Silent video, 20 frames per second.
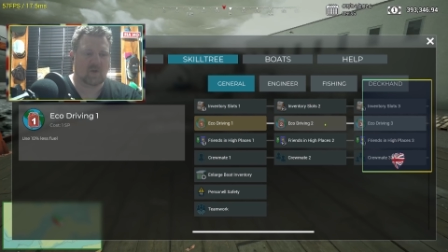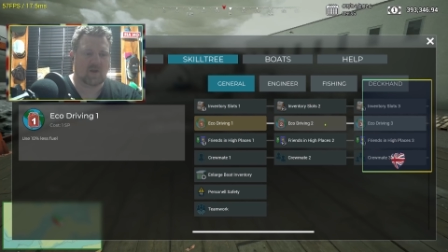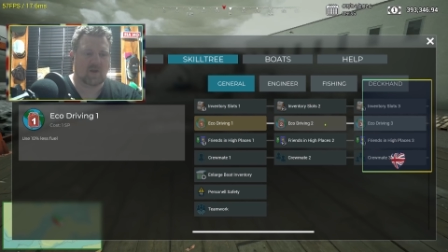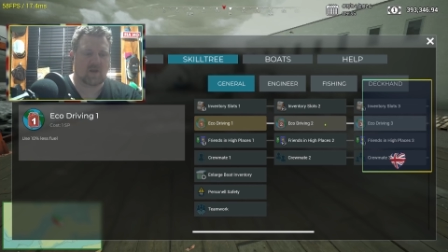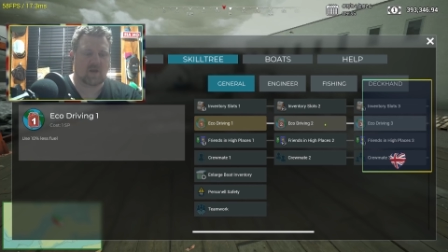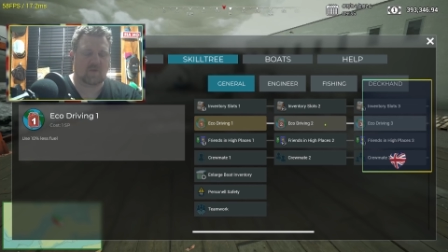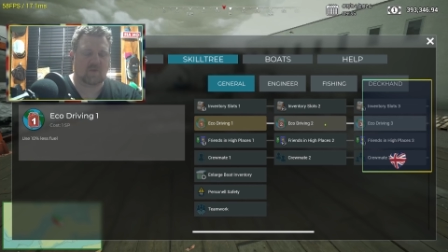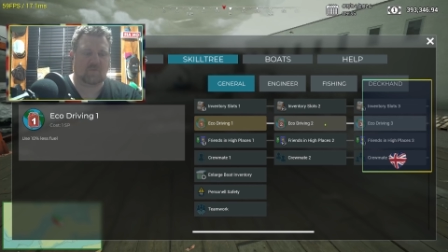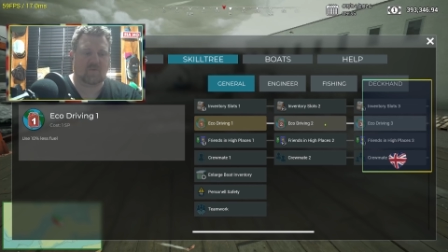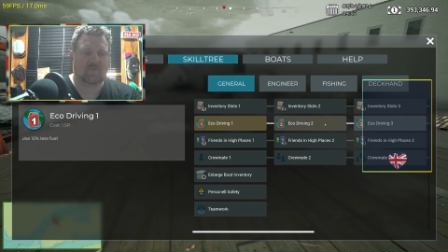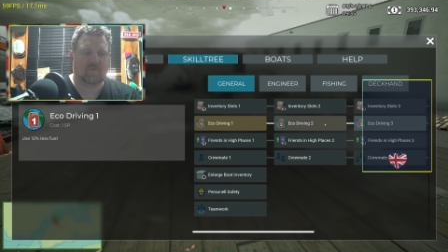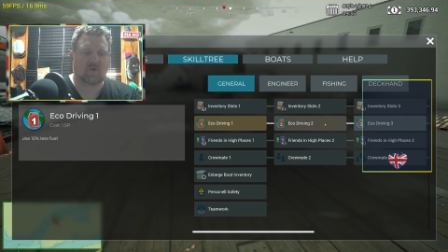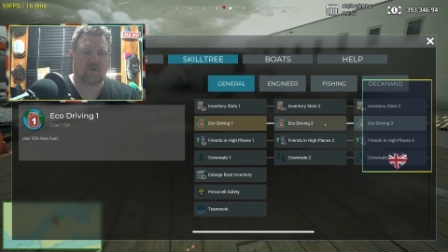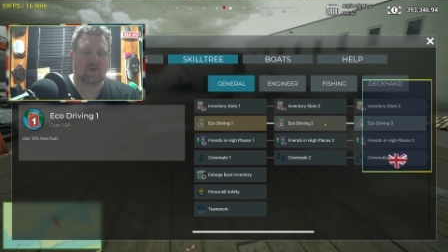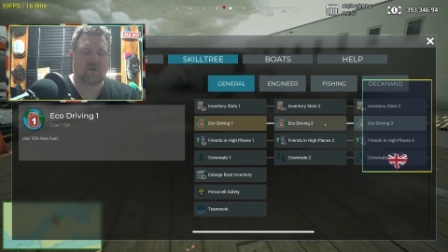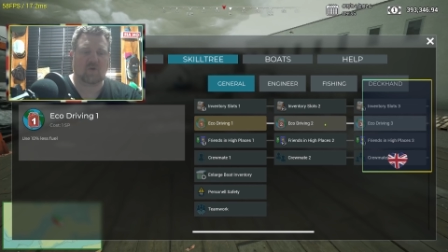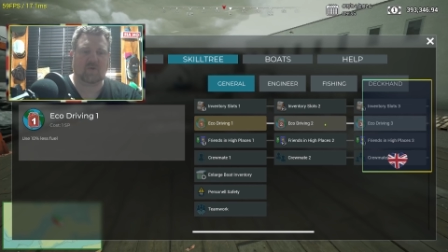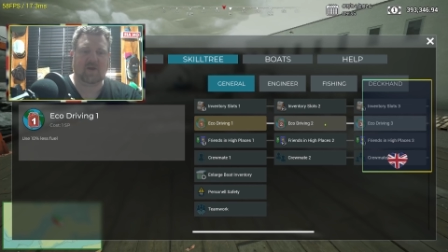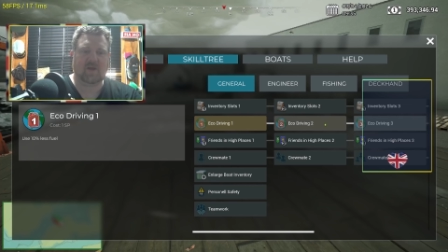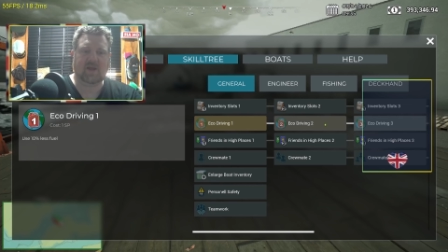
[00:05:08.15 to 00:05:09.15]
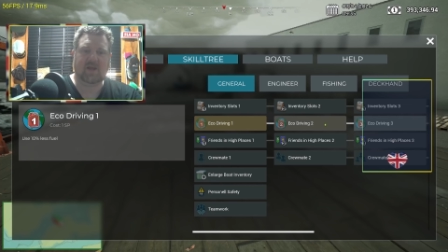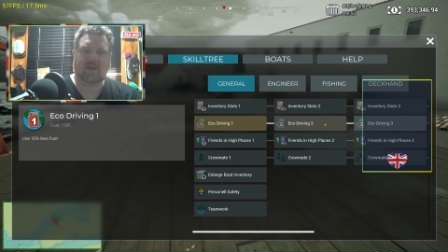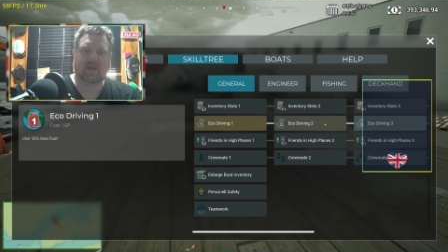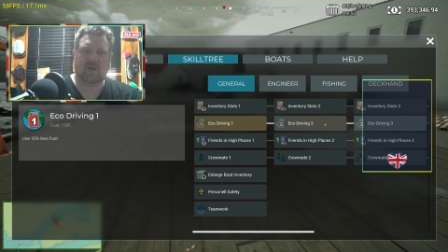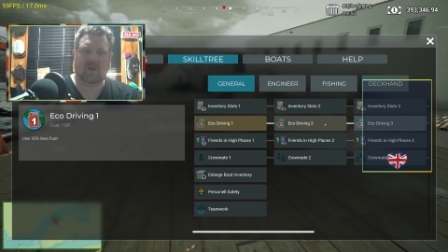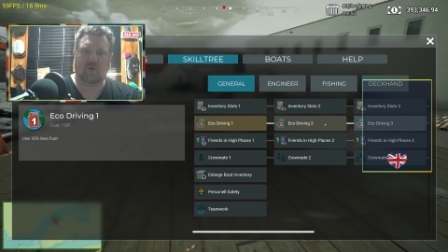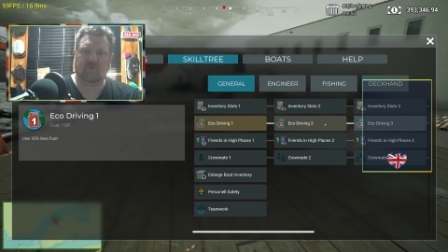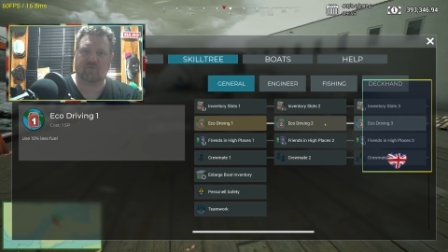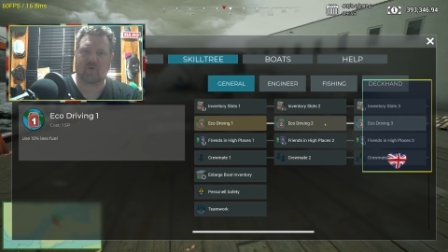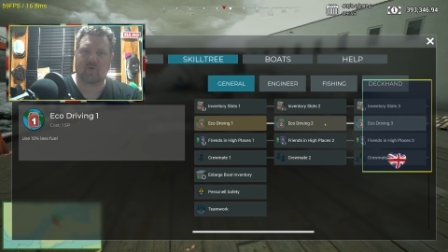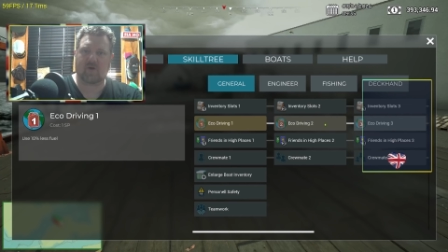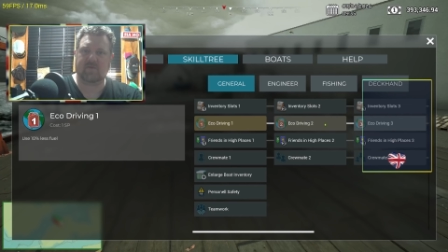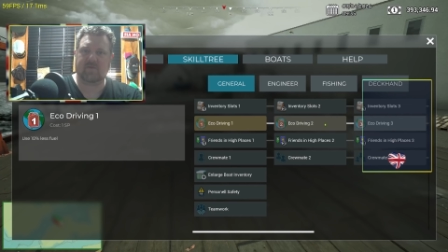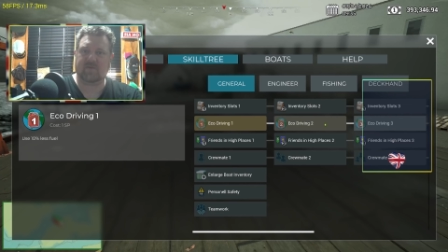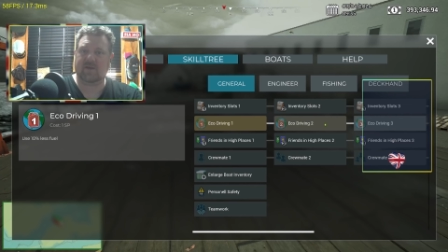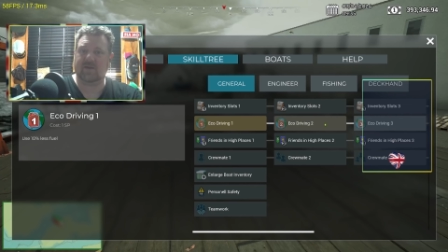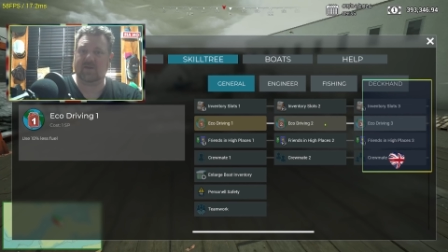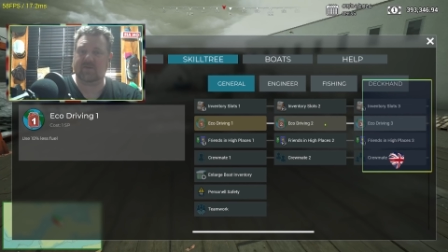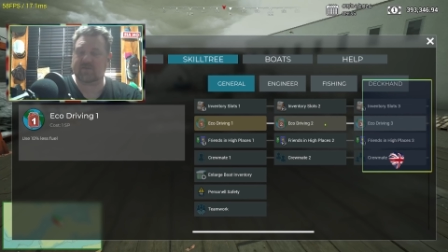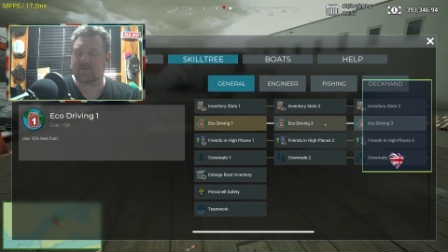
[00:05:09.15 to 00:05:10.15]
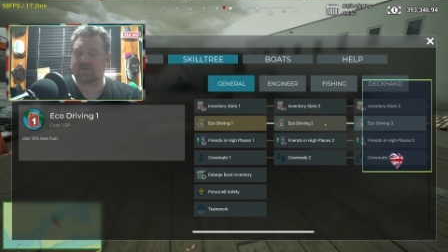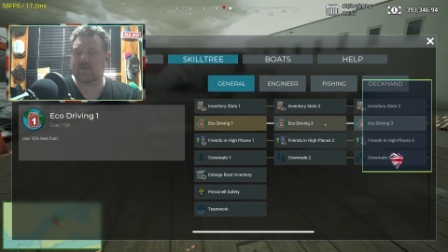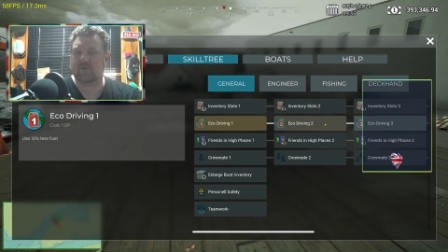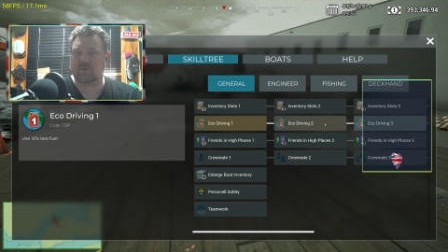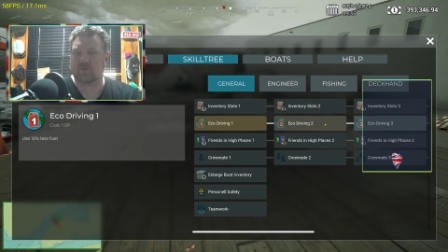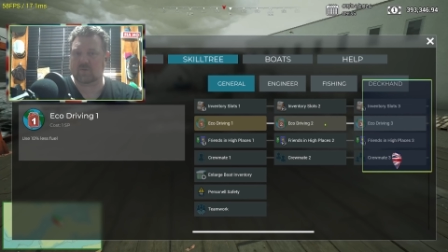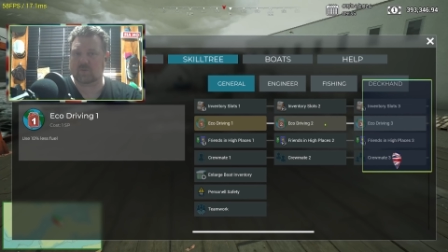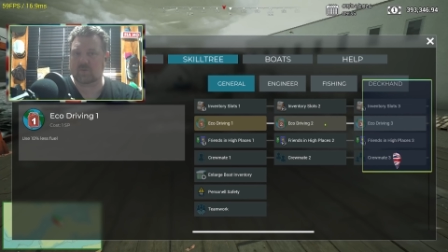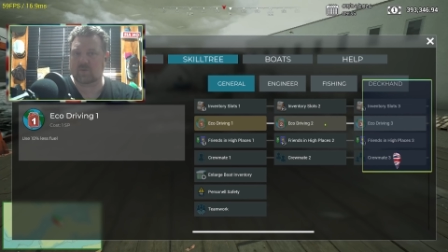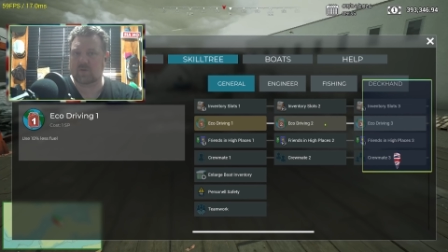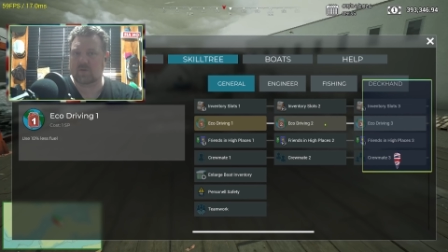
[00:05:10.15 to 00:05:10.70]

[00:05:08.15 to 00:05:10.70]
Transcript: If you've got it on eco driving 2,